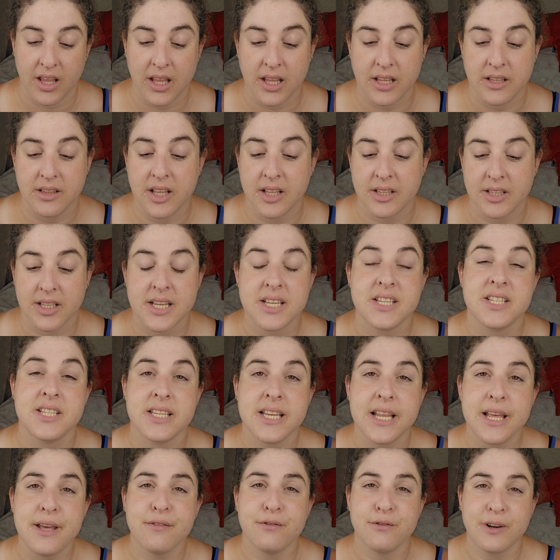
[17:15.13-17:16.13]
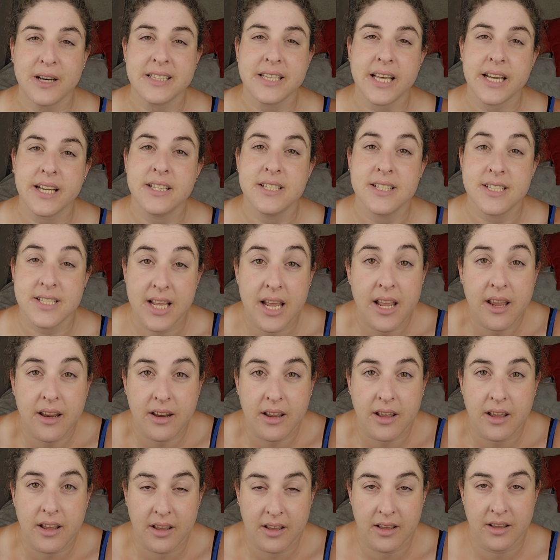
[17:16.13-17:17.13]
Dit is nie wat ek sê
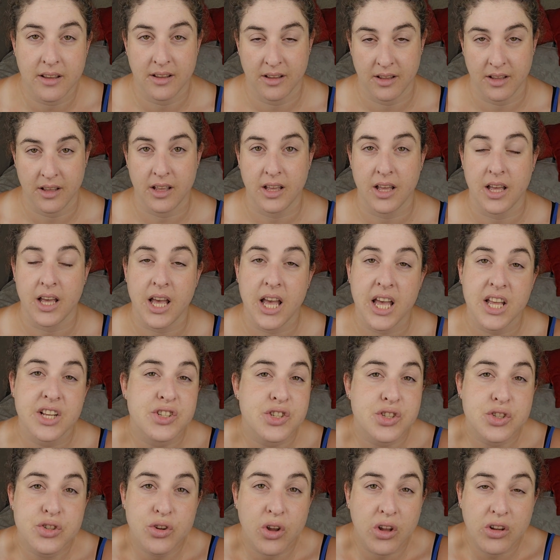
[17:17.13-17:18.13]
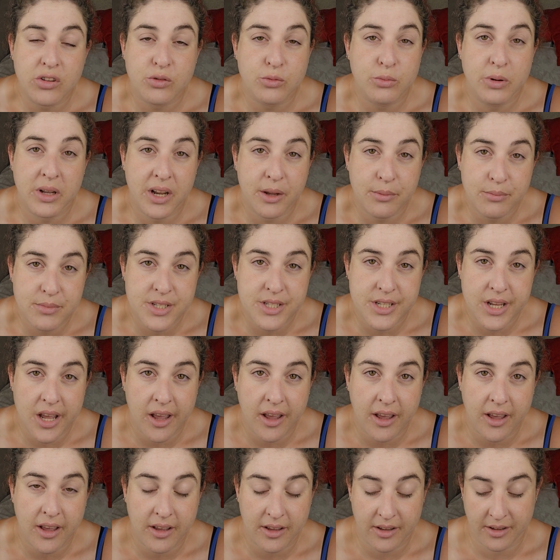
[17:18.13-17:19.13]
nie. It's not what I'm
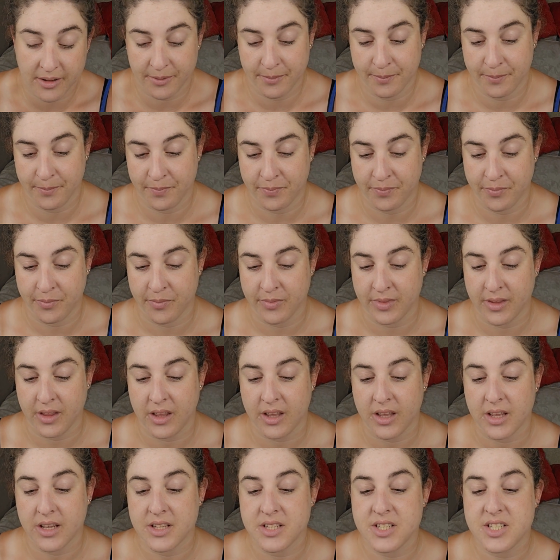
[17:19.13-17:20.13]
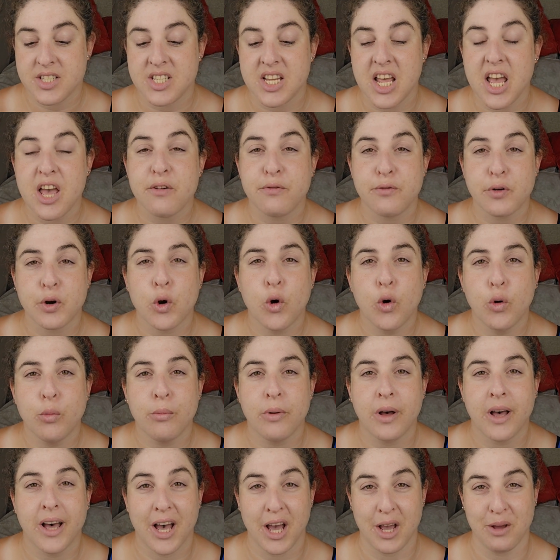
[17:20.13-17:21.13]
saying. Sê vir
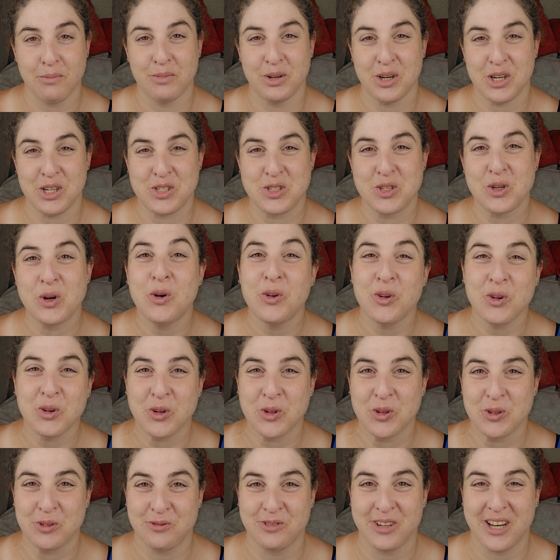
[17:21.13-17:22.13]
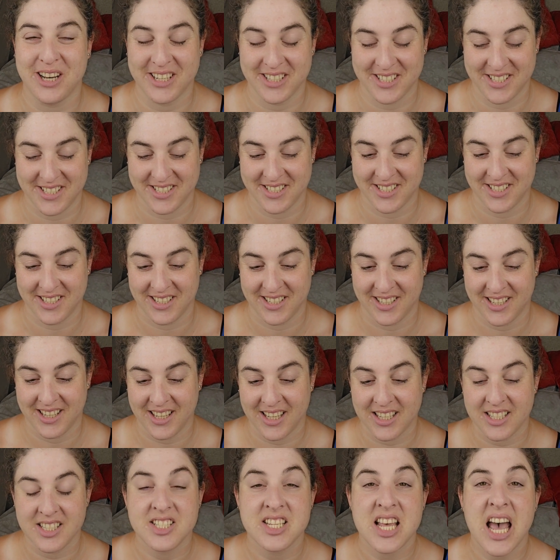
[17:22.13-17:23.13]
hom hy moet die skottelgoed was.
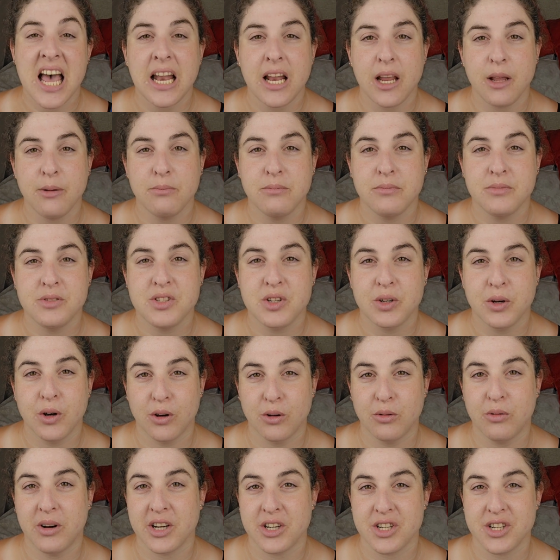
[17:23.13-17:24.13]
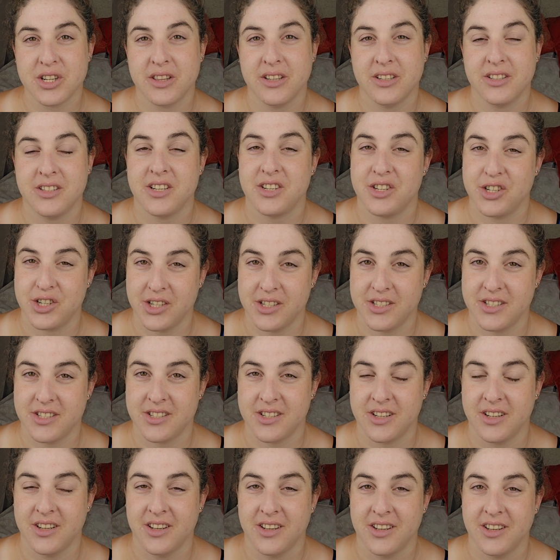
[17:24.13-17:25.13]
Tell him to go wash the dishes.
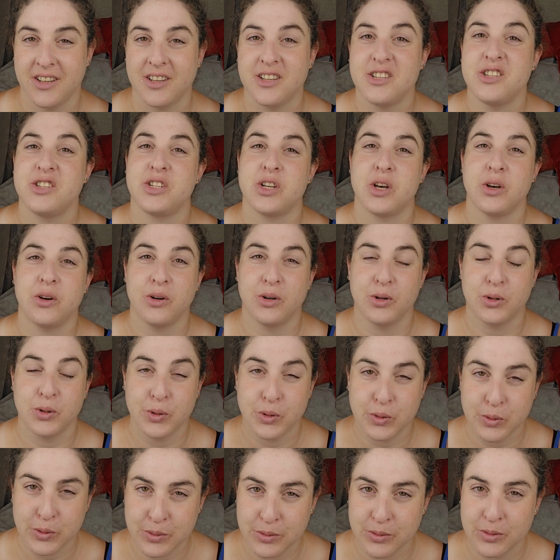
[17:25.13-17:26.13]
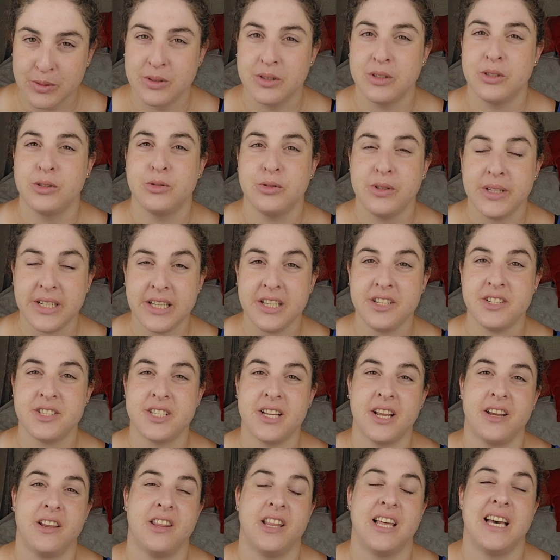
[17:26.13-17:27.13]
So really
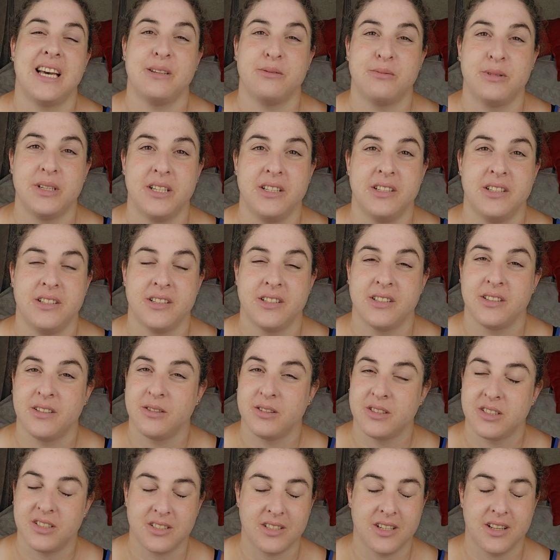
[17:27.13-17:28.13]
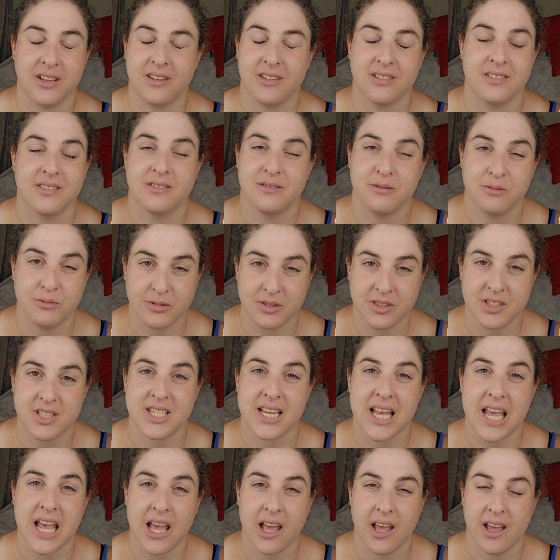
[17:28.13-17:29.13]
study that one. It's like
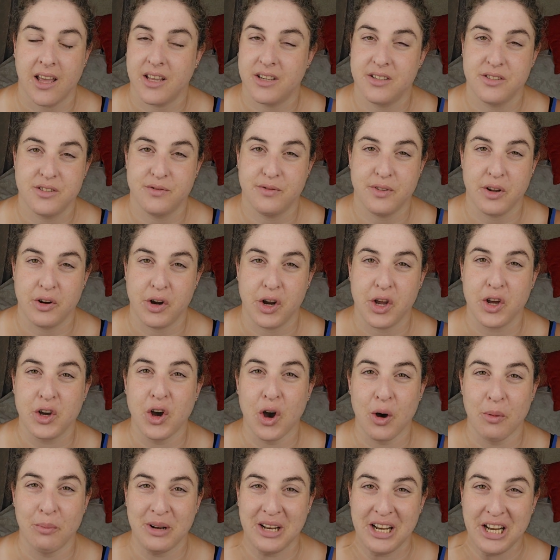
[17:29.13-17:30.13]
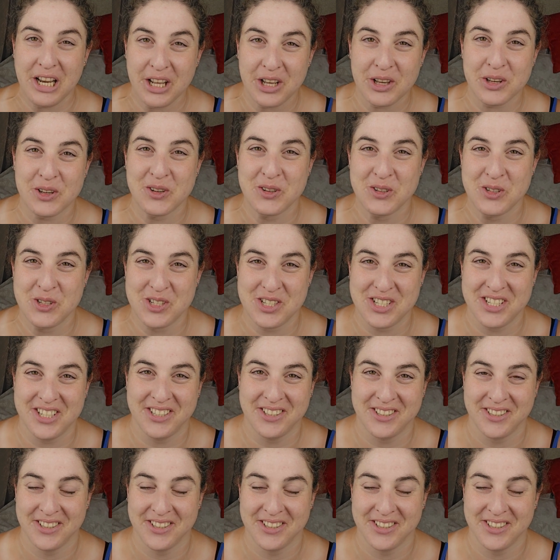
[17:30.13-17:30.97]
say, it's very commonly used.